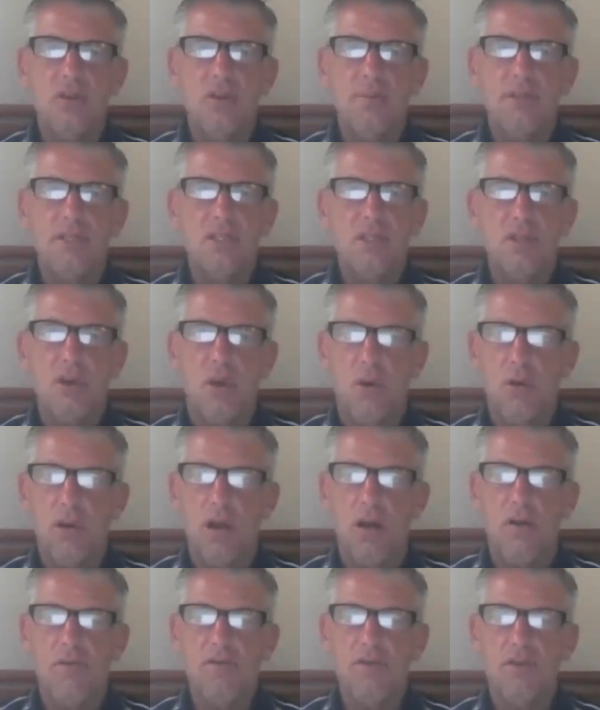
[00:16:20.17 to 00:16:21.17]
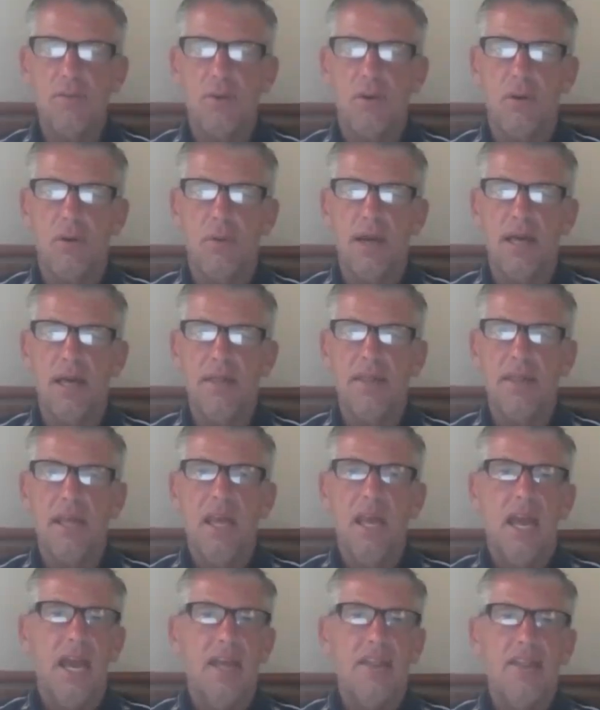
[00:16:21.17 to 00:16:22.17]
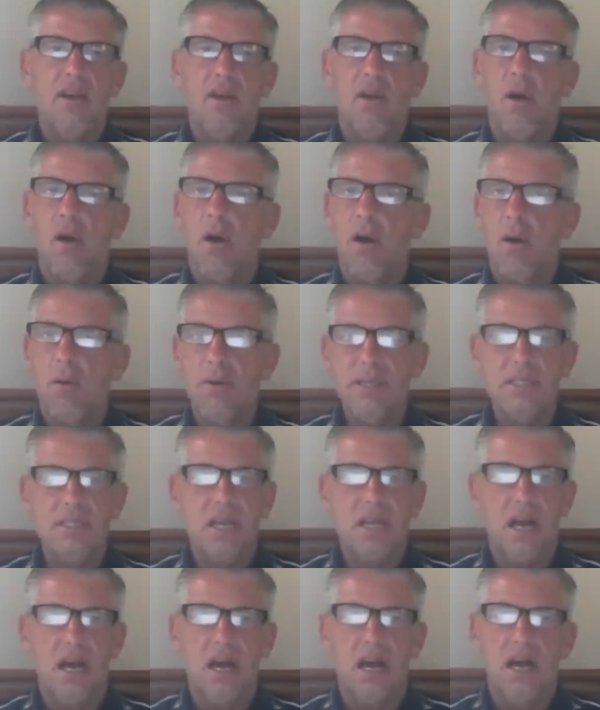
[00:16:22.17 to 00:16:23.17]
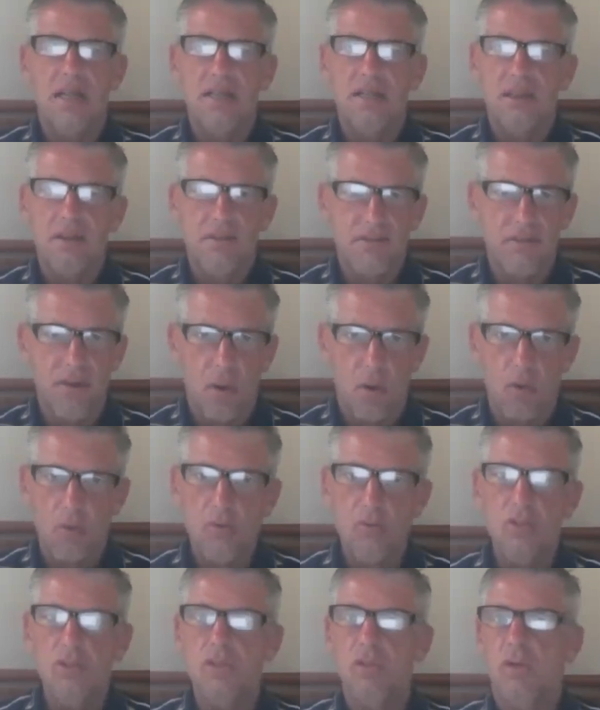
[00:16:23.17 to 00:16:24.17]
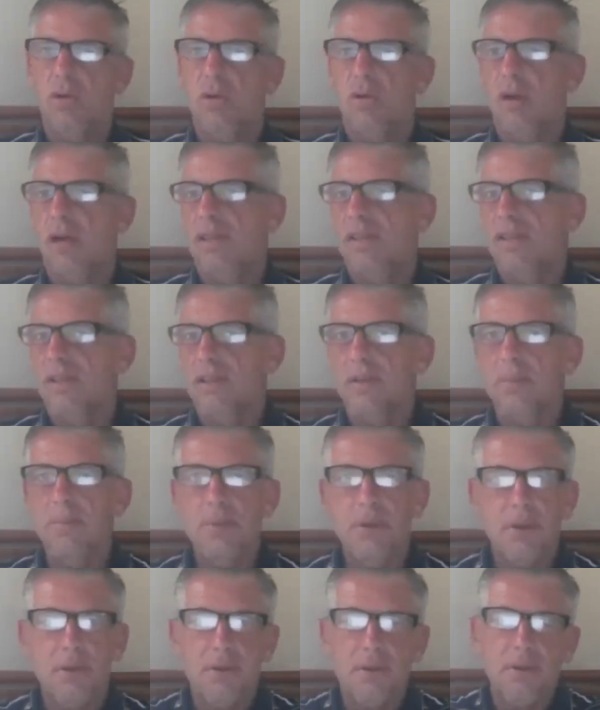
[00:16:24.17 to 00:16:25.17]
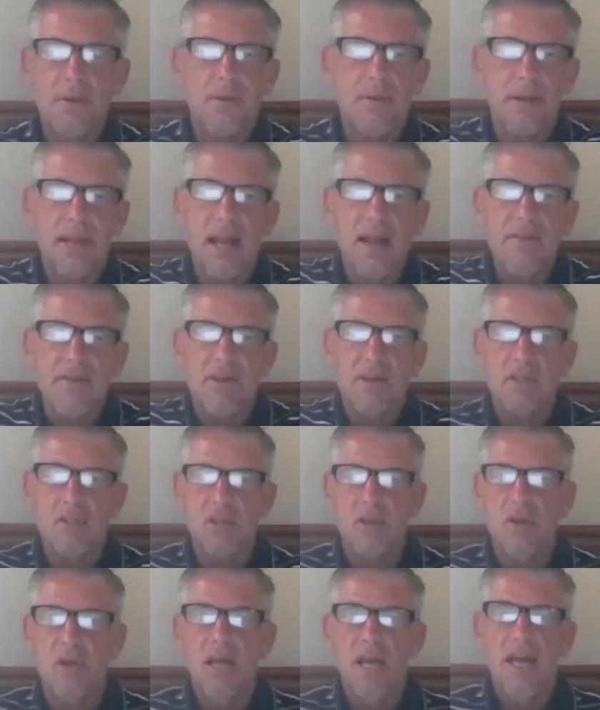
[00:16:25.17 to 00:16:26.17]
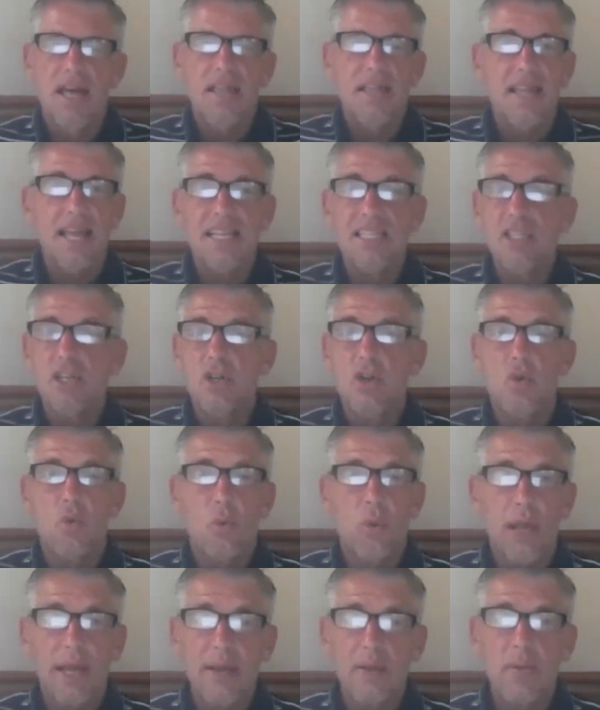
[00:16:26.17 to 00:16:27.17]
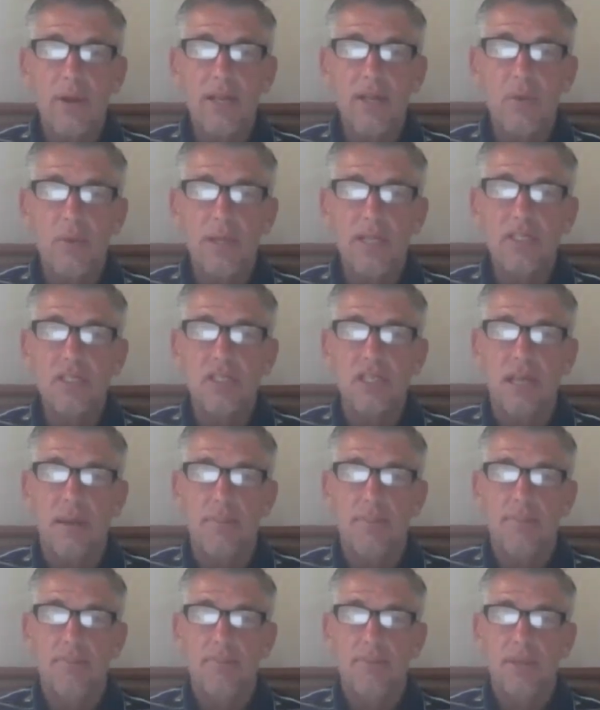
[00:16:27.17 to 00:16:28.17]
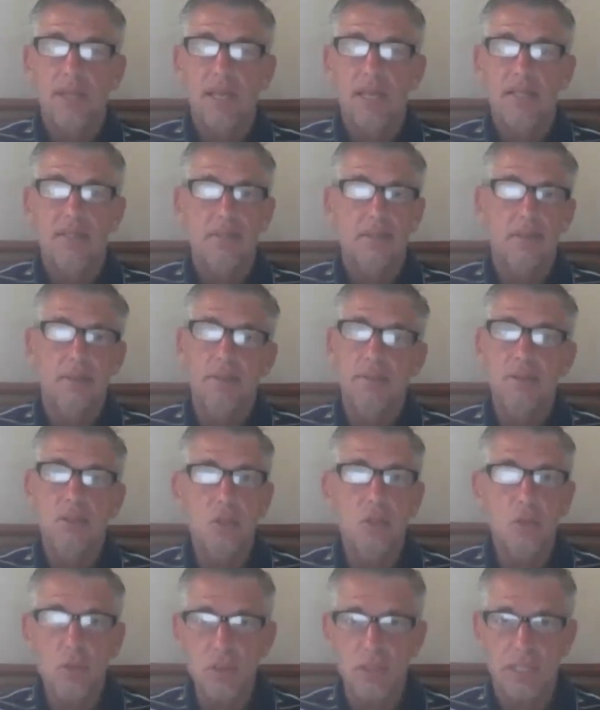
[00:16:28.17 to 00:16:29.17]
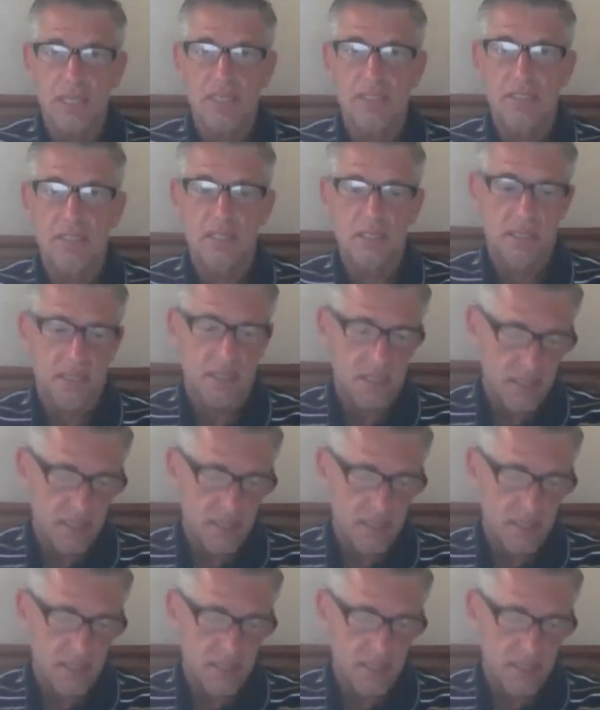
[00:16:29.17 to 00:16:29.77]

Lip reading: group is so comfortable with, and they're always on their phones or on the computer or whatever. So that's a great way to reach them. And so use it.